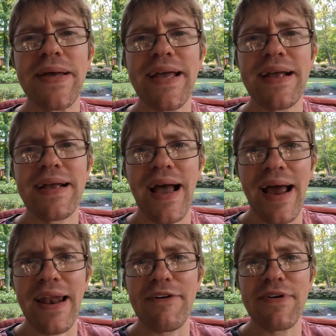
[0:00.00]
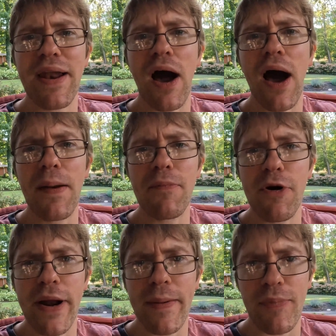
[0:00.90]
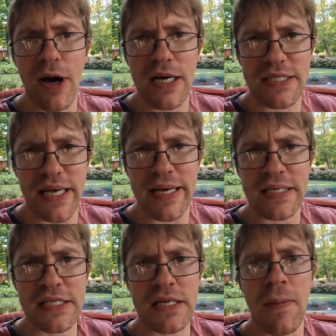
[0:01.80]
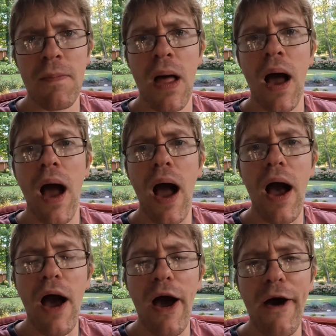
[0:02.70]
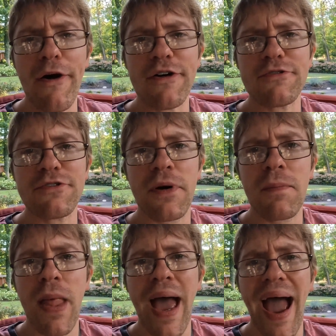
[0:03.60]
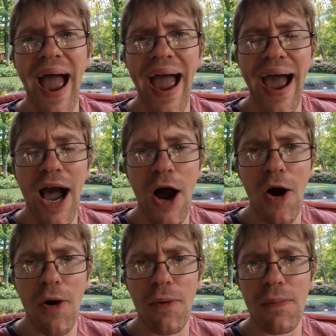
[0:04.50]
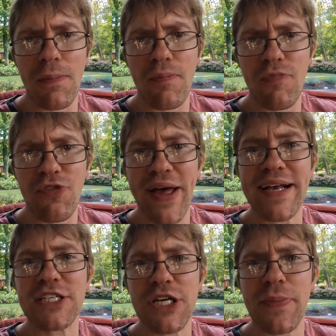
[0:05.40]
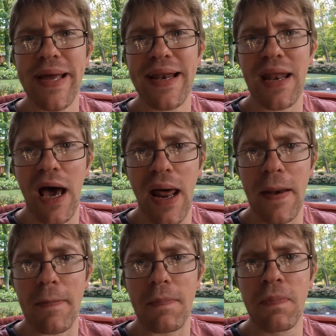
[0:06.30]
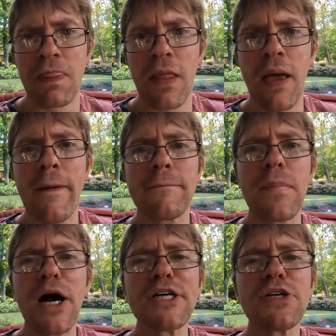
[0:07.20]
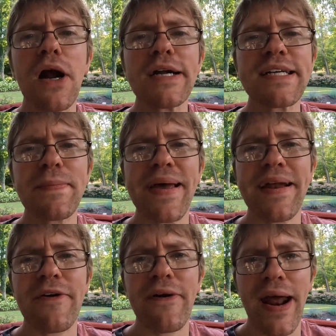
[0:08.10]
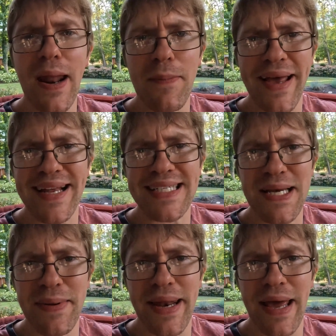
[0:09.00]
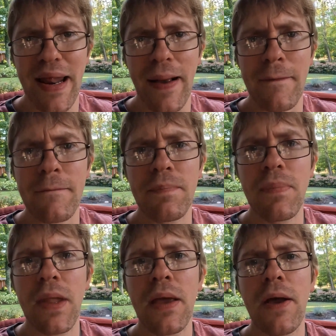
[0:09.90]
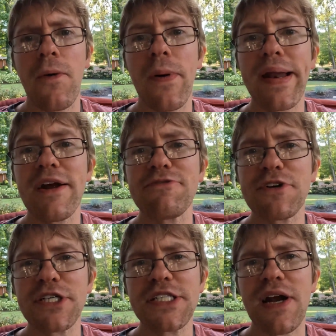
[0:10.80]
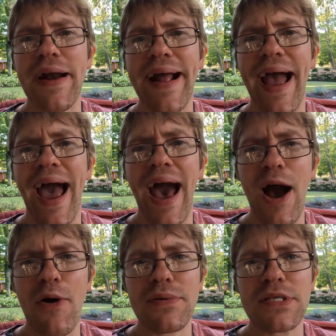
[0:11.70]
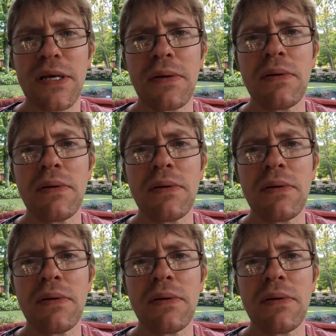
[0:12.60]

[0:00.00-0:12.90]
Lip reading: to be kind of an onboarding process of how things should be done. Martial arts can be incredibly intimidating when you're first starting out.